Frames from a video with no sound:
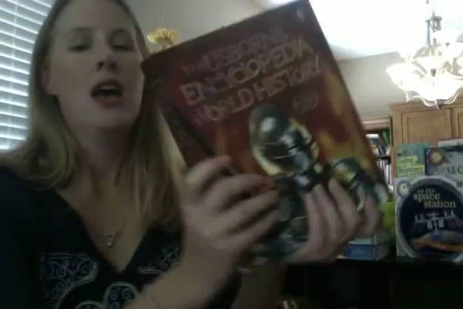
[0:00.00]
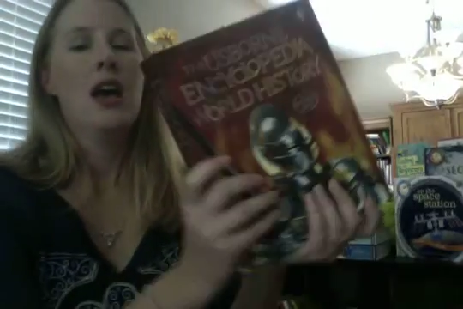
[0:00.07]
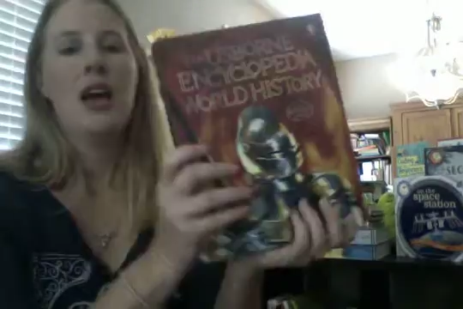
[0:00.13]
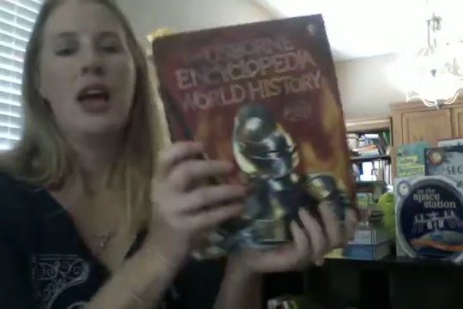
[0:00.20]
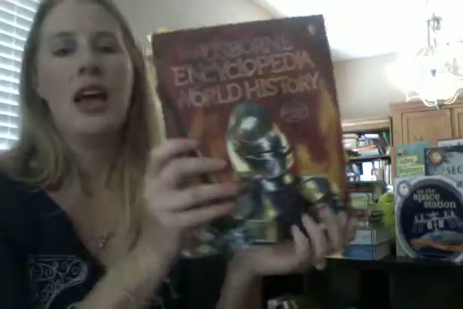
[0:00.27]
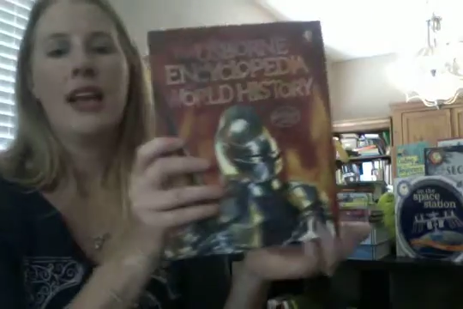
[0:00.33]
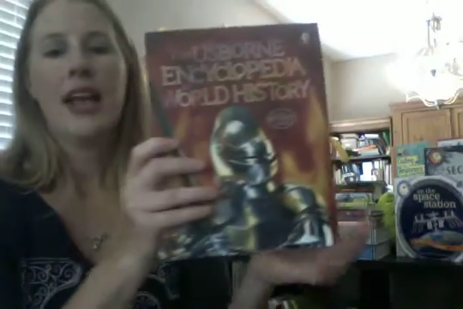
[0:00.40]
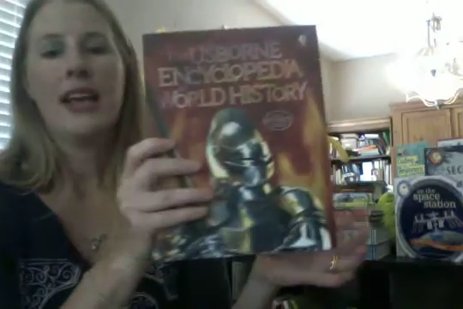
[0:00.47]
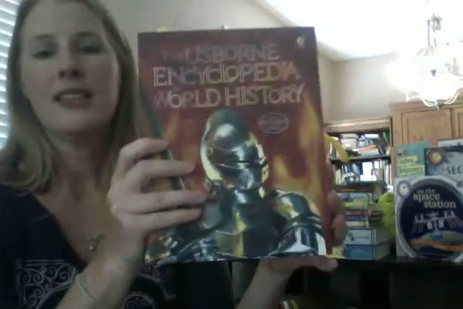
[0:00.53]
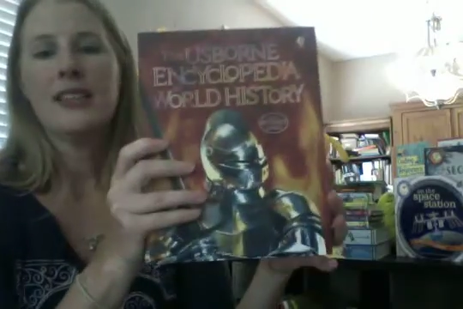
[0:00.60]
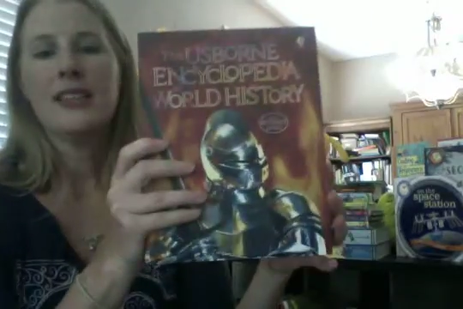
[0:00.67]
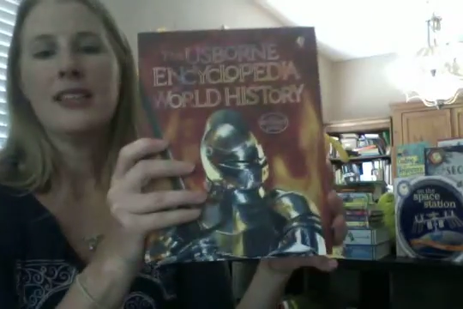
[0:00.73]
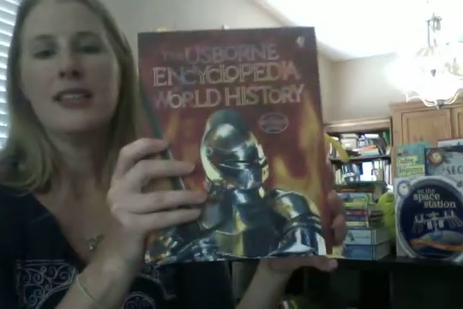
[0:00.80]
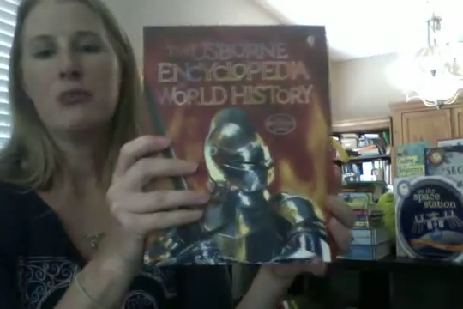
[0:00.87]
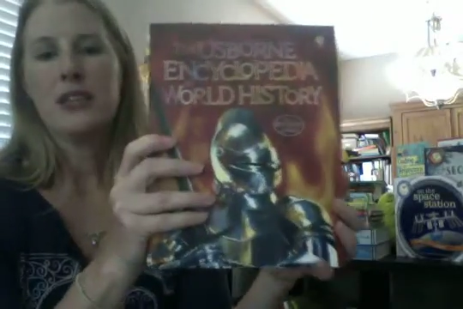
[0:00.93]
An
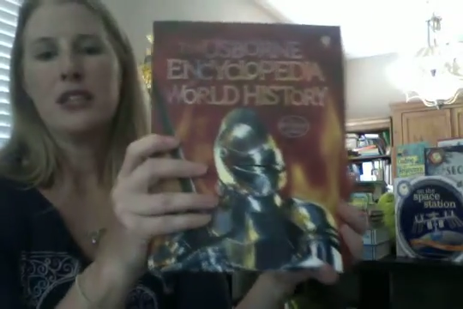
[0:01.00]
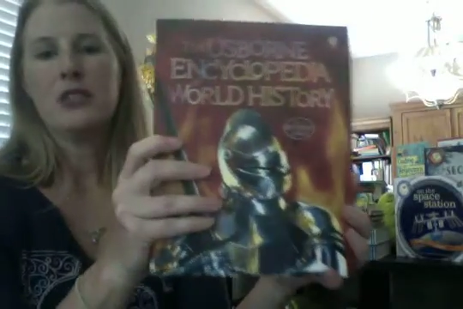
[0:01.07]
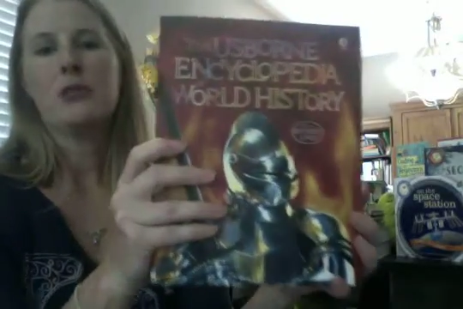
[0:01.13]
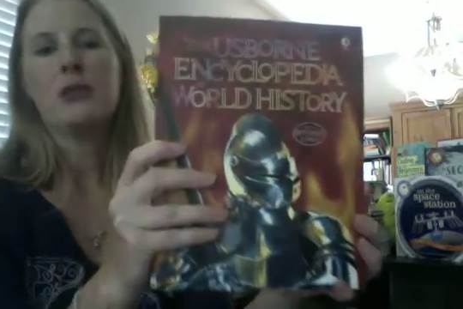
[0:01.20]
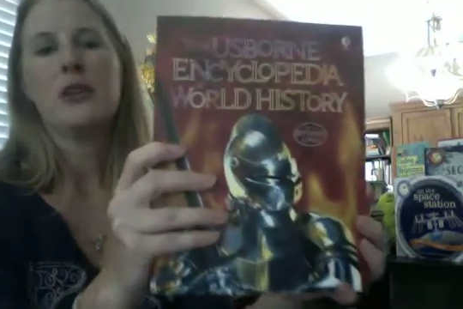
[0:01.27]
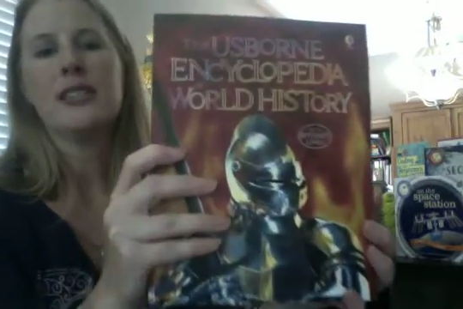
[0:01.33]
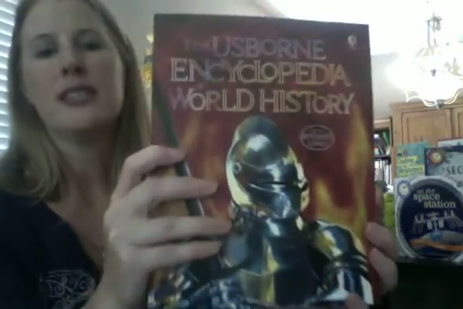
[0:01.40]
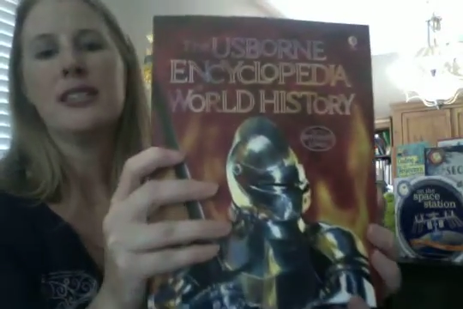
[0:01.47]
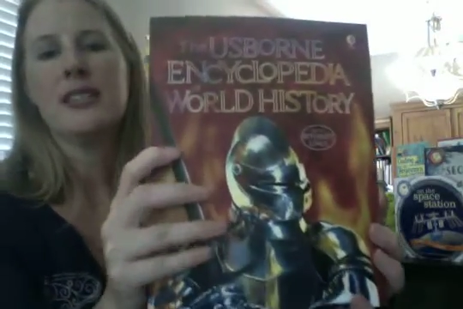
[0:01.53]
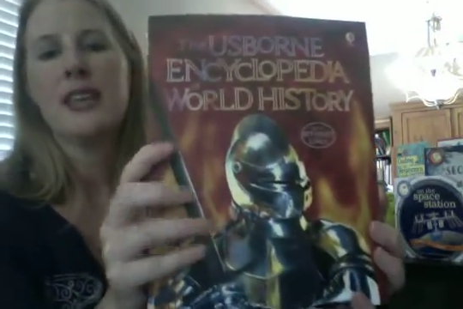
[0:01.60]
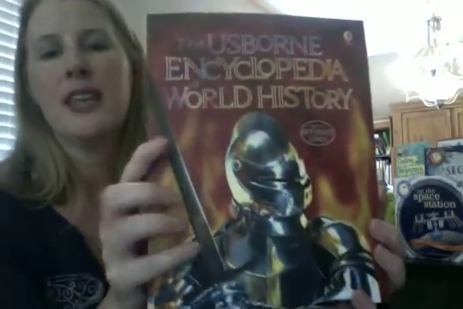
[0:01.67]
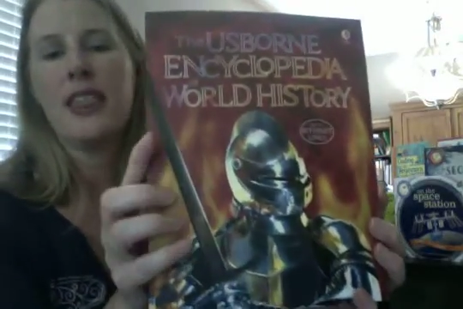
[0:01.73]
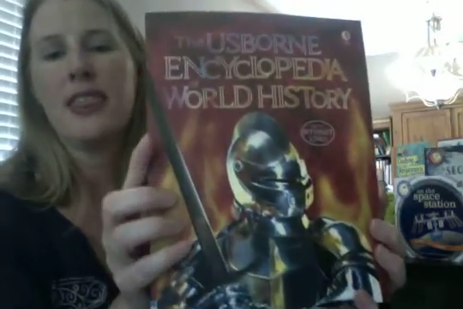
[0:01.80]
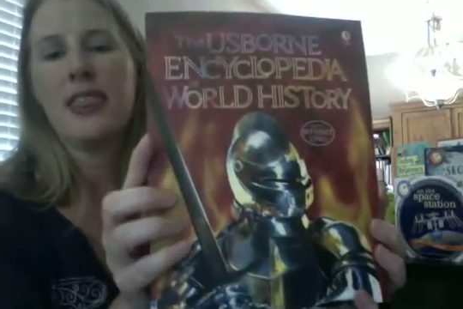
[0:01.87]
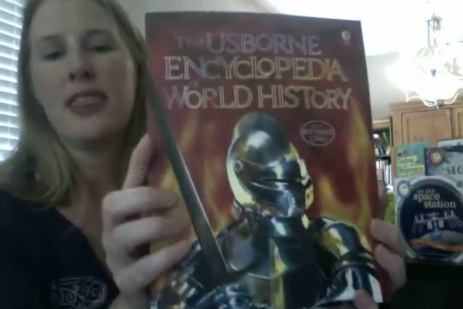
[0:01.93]
excellent resource
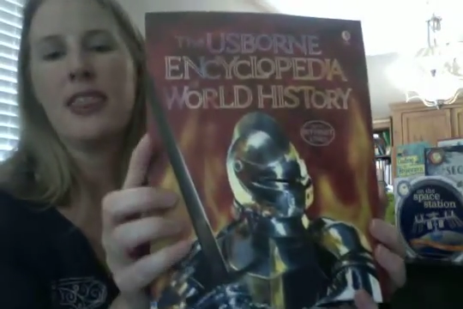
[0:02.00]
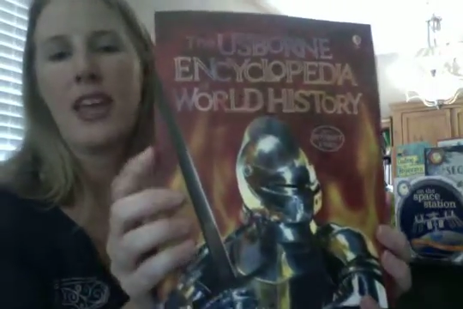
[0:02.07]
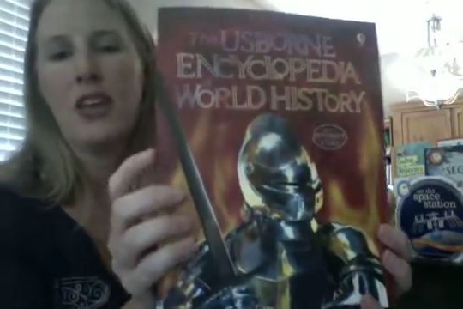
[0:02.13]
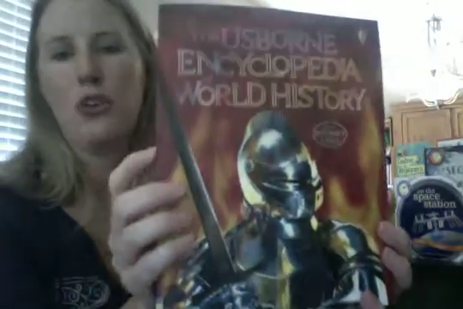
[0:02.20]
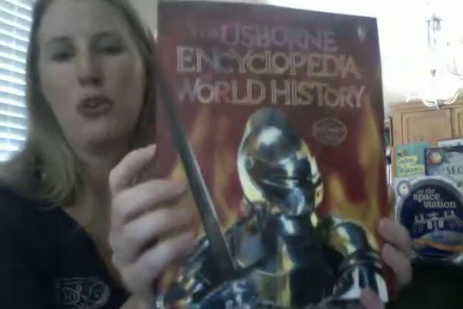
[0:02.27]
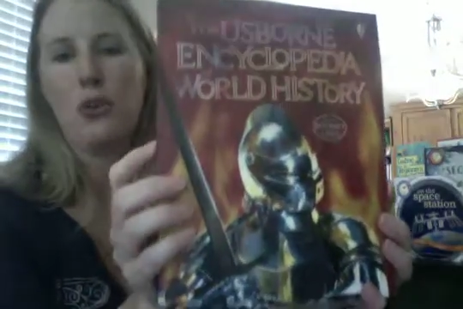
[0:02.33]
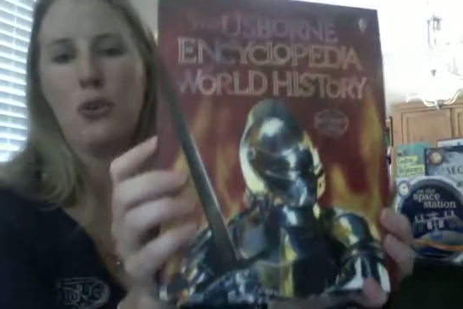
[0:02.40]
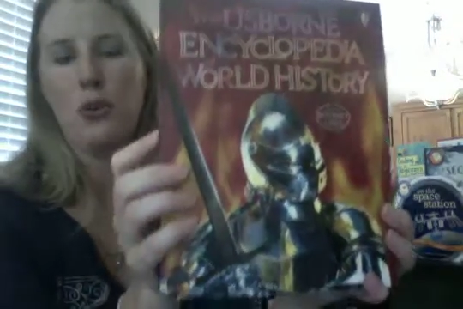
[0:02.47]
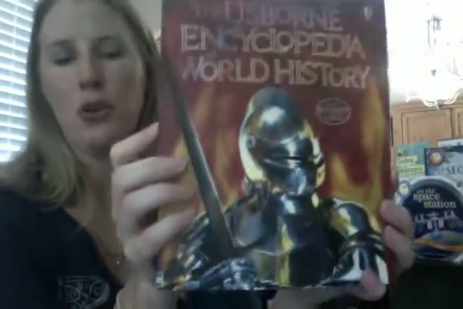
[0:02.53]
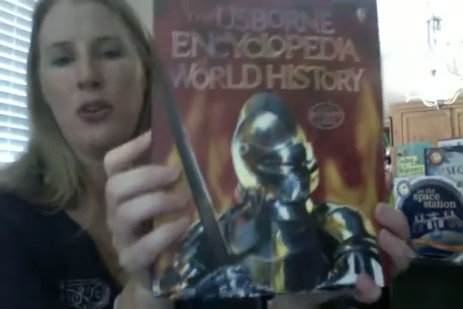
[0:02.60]
that you'll